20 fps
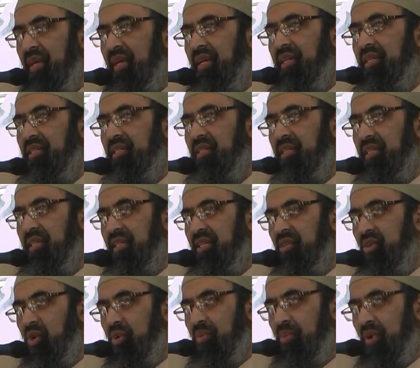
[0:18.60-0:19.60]

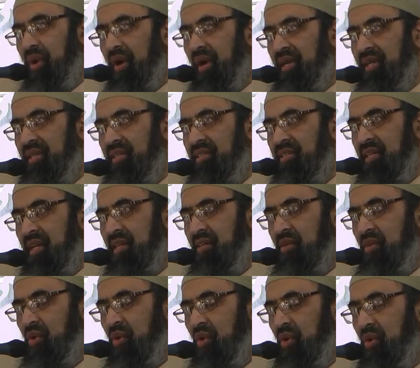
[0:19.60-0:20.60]
Indeed, all praise
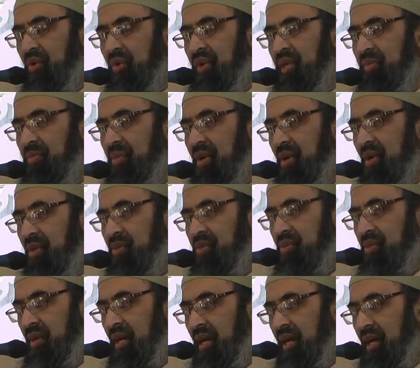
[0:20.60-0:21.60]
and glory belongs
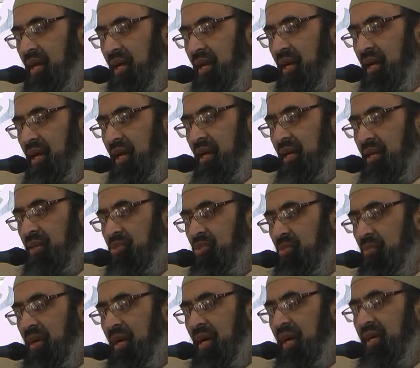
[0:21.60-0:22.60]
to Allah
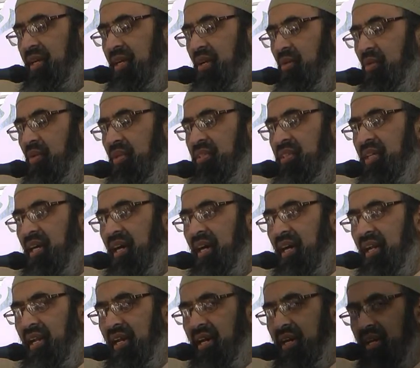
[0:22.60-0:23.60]
subhanahu wa
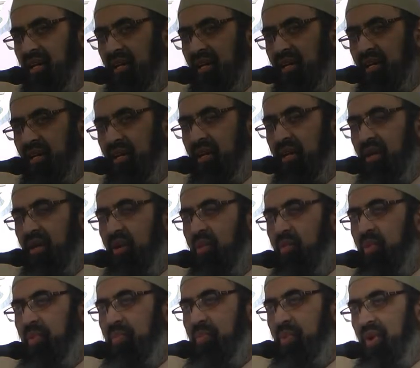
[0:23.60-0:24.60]
ta'ala.
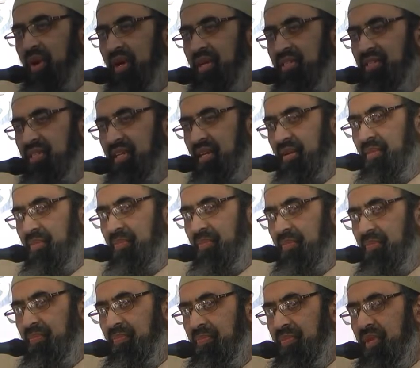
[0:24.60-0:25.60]
We praise
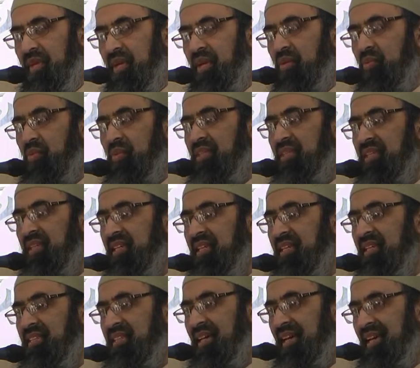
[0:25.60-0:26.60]
Him. We seek
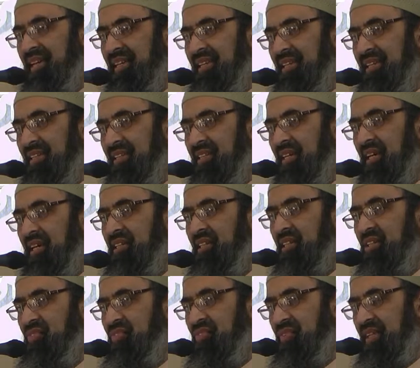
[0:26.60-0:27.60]
His aid and
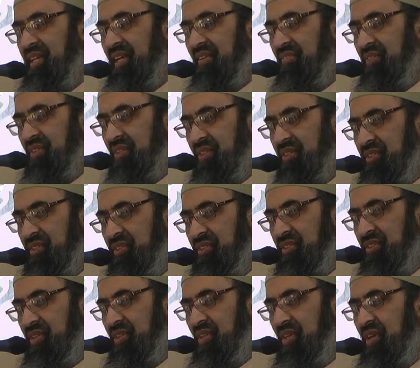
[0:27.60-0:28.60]
His forgiveness.
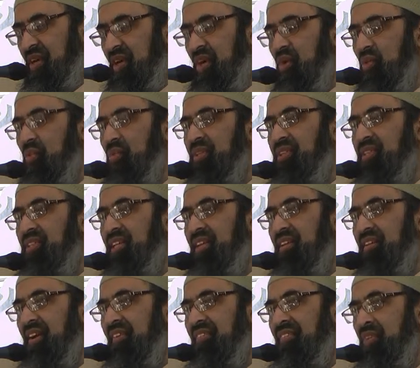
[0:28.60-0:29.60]
We
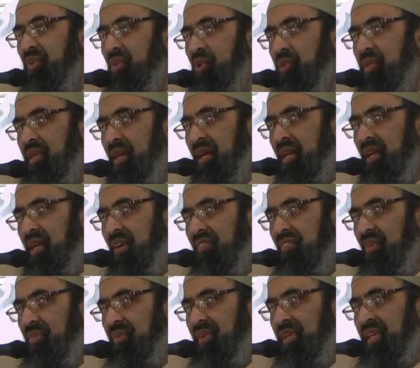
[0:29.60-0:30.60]
seek refuge with Allah
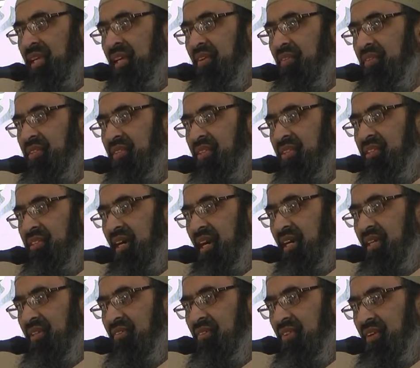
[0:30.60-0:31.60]
from the evils
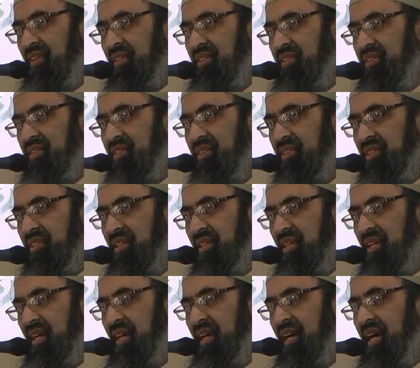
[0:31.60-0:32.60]
inside of us
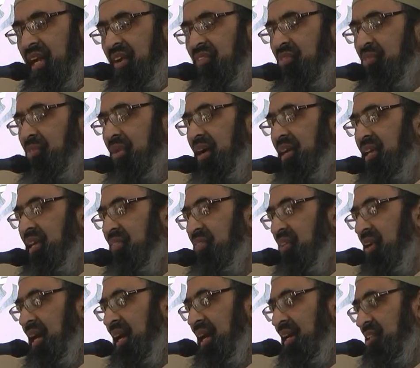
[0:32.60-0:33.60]
and from our
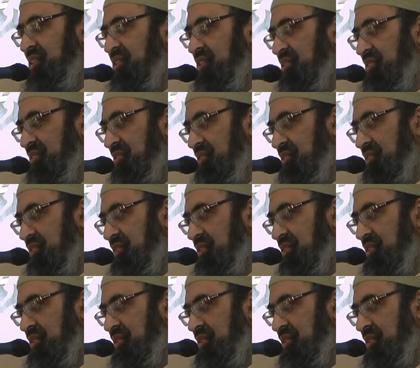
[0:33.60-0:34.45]
evil actions.